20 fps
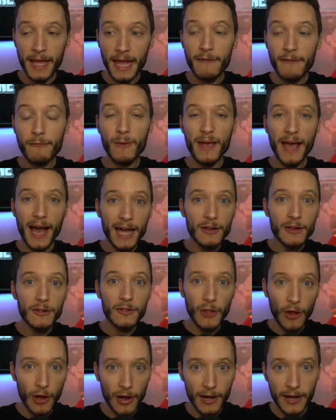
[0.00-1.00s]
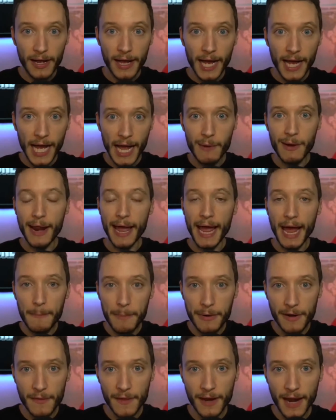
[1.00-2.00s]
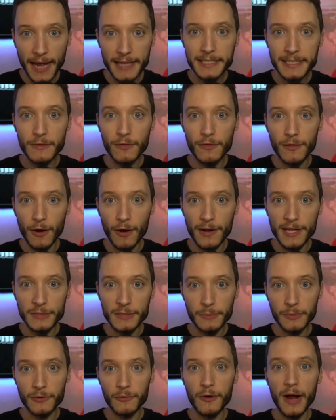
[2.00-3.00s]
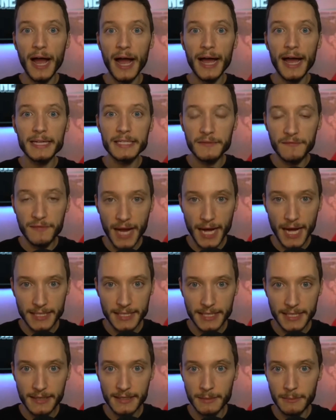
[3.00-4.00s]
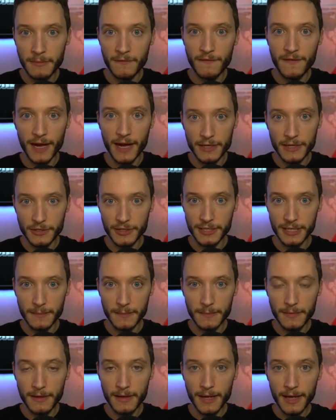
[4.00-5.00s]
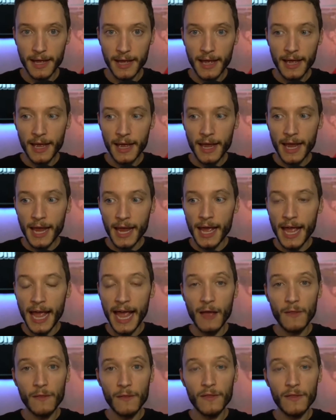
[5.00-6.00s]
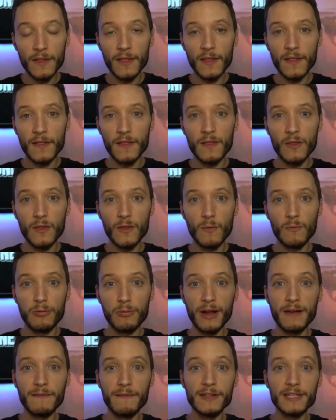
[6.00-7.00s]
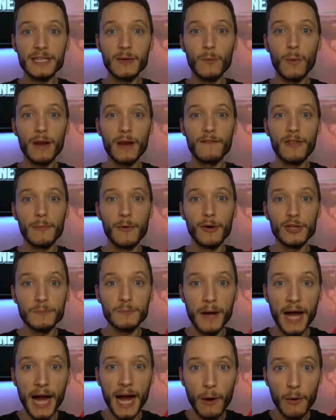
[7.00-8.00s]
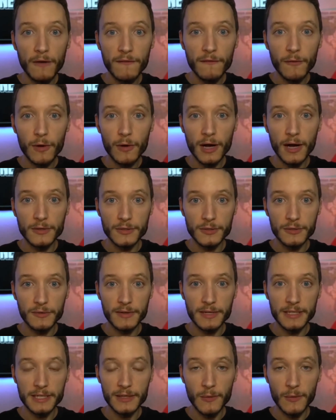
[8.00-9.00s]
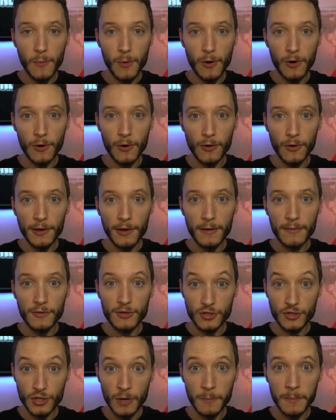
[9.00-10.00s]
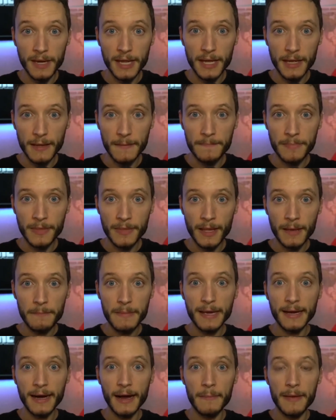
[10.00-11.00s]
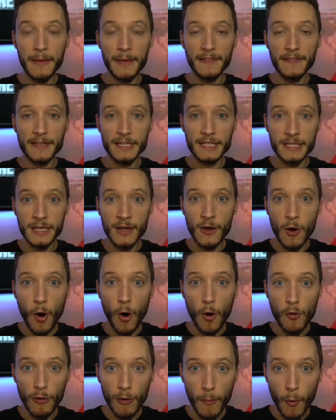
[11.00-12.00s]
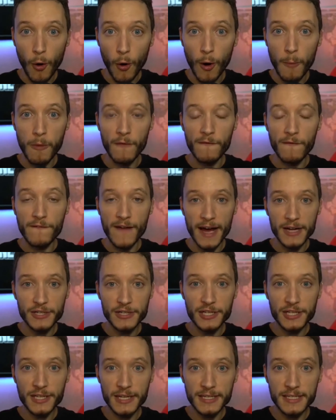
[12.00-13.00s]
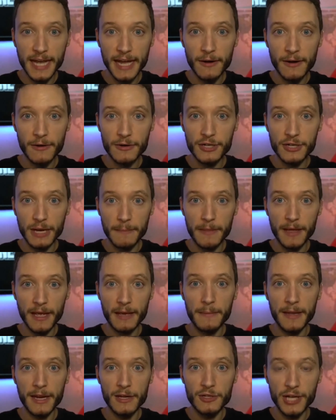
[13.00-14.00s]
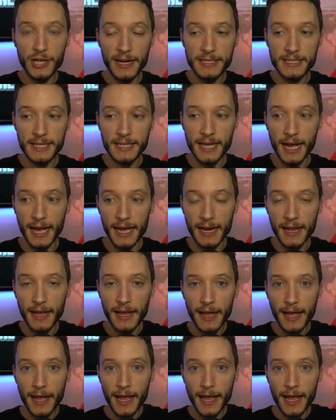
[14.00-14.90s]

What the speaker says: if we had to look at what happened in the 1930s with the rise of Nazism and fascism, and previously one of the most powerful countries in the world, Germany, becoming this horrible fascist dictatorship that committed genocide,